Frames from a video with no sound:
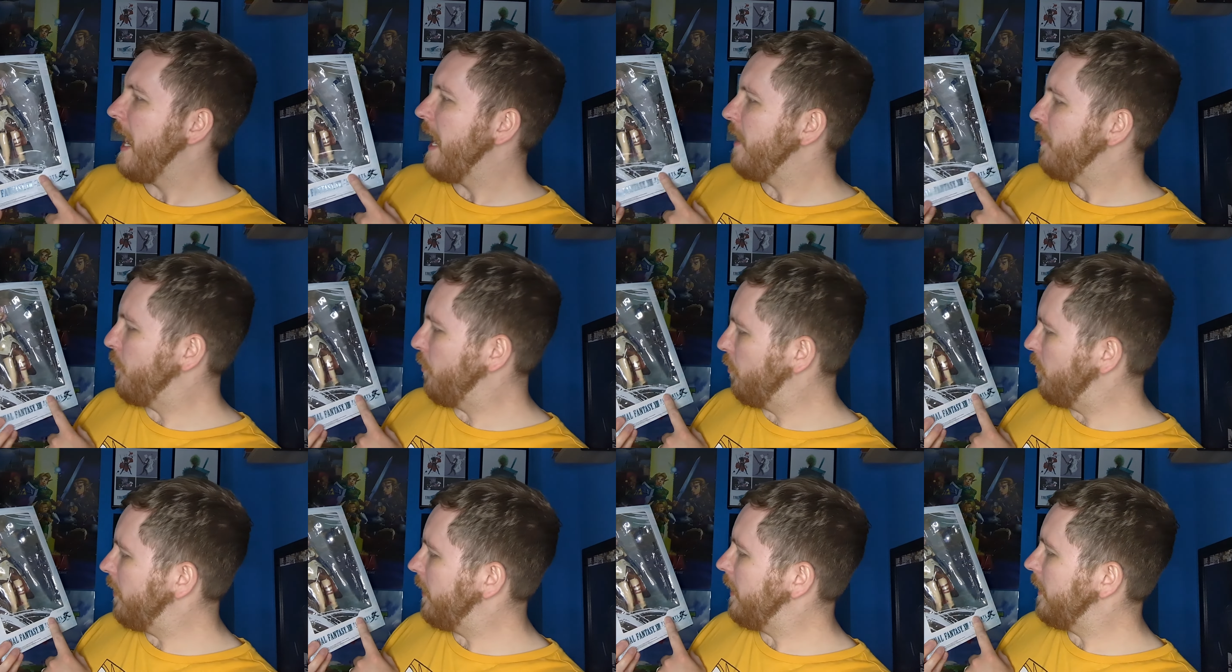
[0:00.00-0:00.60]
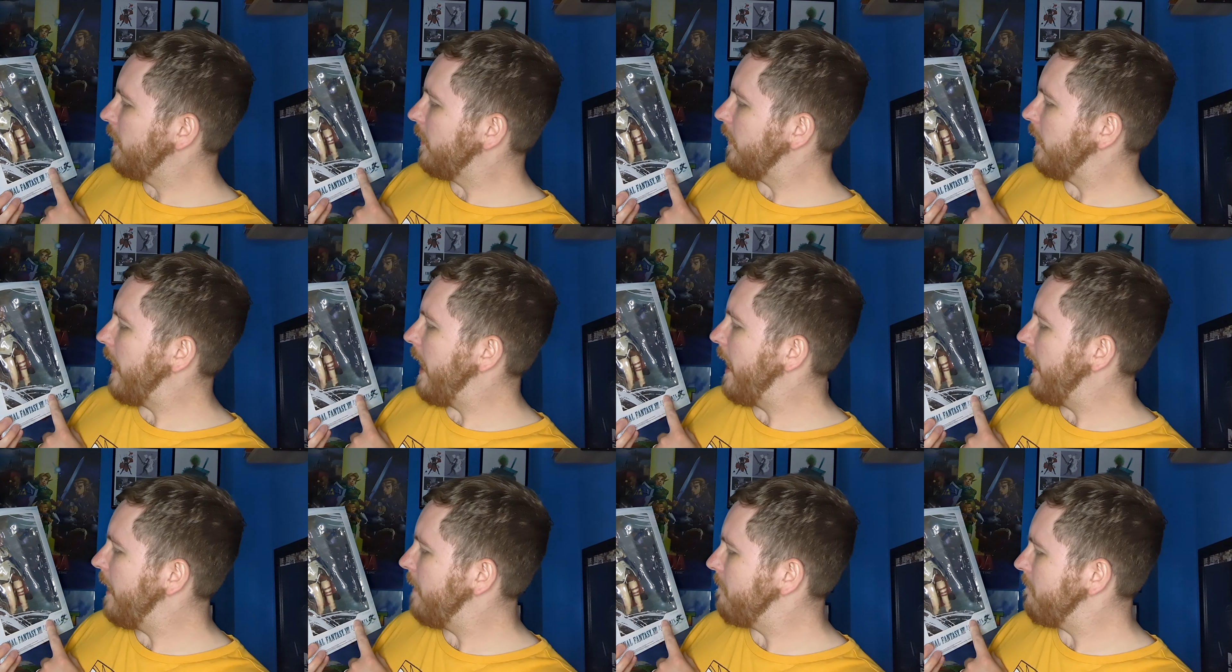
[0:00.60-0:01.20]
The only
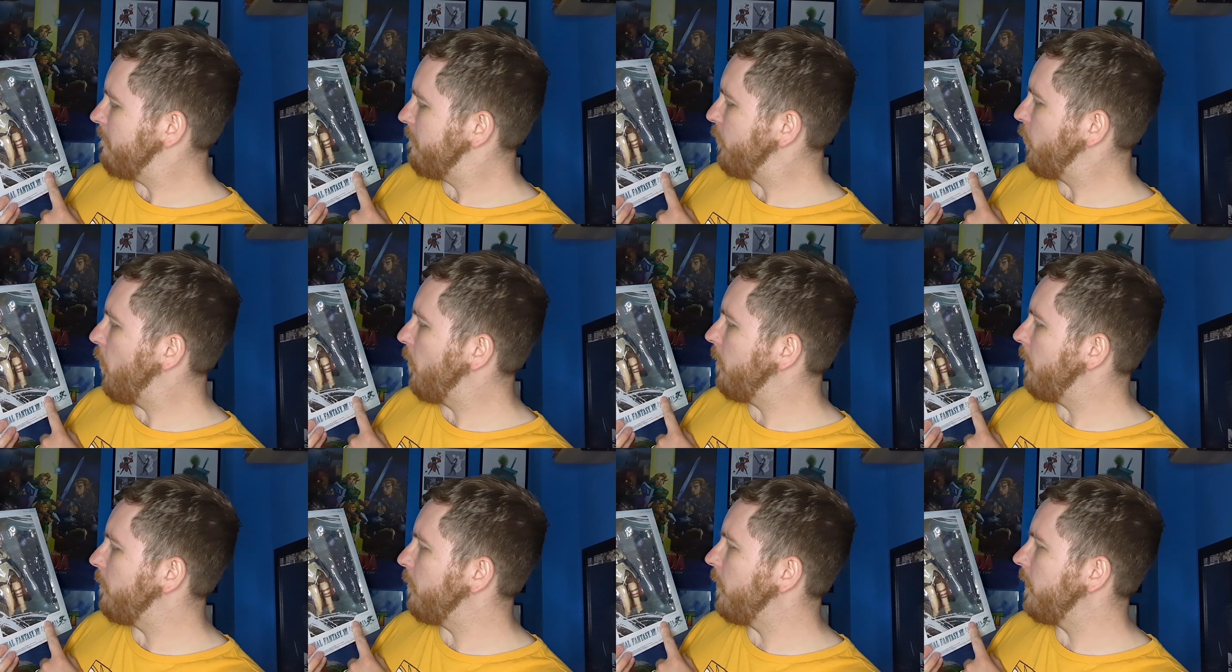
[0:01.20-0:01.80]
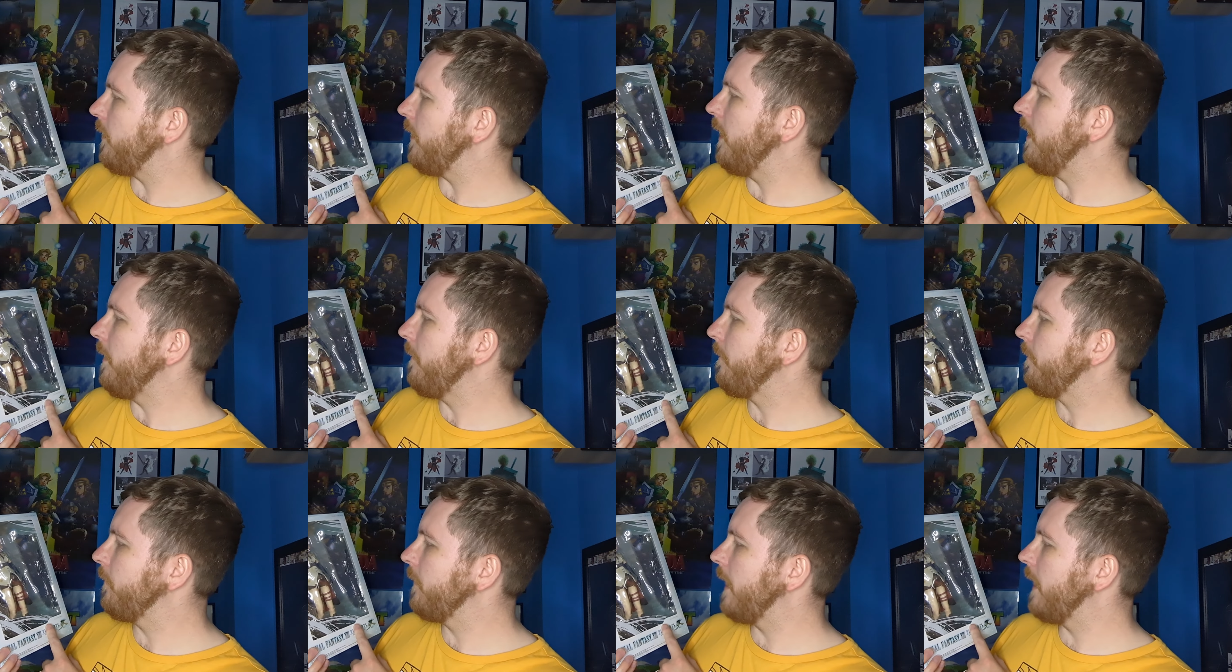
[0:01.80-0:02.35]
problem with it,